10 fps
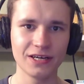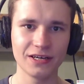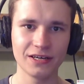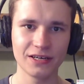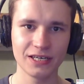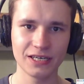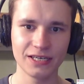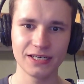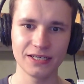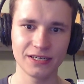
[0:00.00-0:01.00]

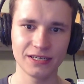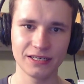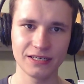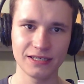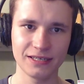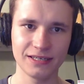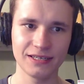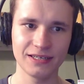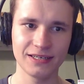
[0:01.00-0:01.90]
(silence)